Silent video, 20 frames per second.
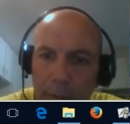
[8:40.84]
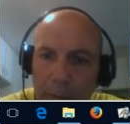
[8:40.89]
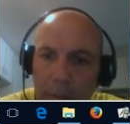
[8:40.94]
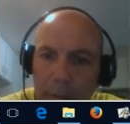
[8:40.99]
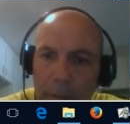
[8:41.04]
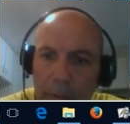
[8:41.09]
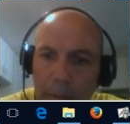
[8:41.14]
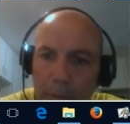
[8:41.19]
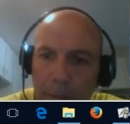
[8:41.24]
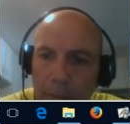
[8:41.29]

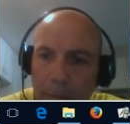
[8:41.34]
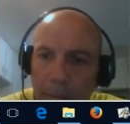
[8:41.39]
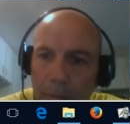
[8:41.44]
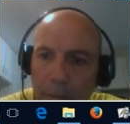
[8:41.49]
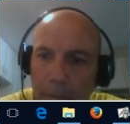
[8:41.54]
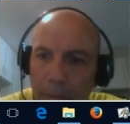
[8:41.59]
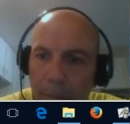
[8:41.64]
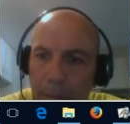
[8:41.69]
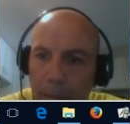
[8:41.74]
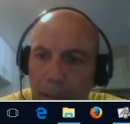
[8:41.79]

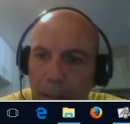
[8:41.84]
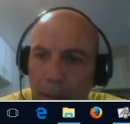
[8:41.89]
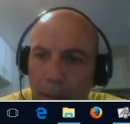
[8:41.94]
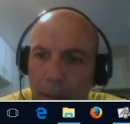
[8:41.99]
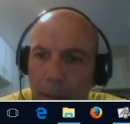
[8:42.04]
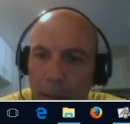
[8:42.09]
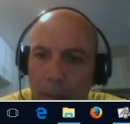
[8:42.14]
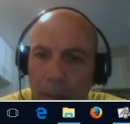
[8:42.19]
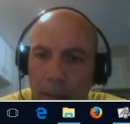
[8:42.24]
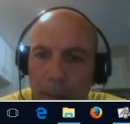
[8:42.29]

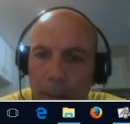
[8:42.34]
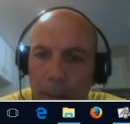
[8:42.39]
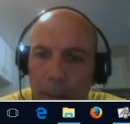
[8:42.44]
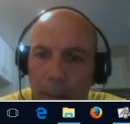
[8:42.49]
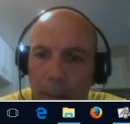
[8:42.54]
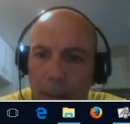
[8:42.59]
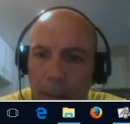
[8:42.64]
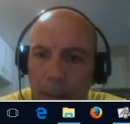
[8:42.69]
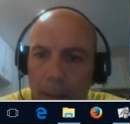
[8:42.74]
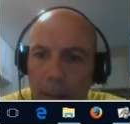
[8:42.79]

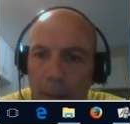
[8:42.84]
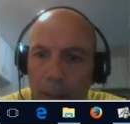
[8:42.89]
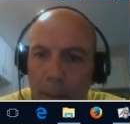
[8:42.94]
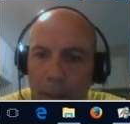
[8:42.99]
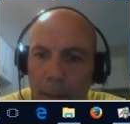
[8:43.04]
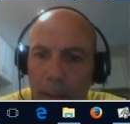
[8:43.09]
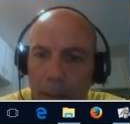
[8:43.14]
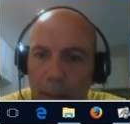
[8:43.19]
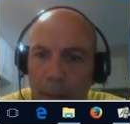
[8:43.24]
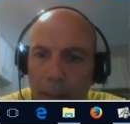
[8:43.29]

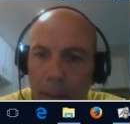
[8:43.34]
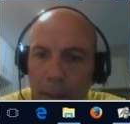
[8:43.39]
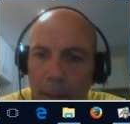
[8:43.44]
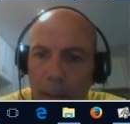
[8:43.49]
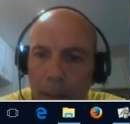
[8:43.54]
(silence)